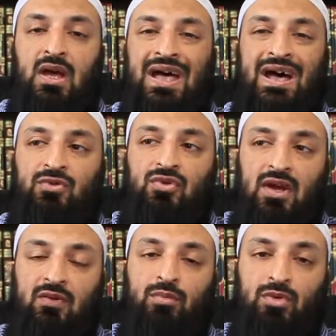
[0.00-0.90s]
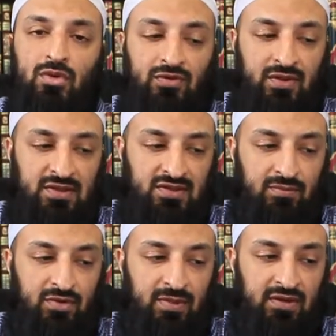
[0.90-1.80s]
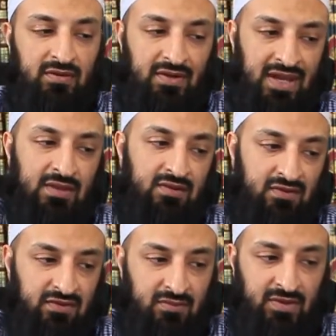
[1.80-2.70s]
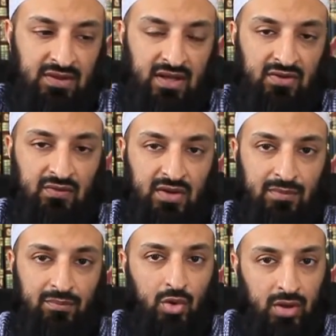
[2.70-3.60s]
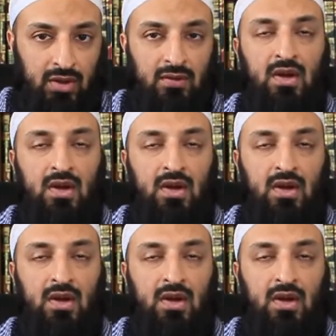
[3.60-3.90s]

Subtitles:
how to kind of put those things in perspective. Again, this is something that is very important.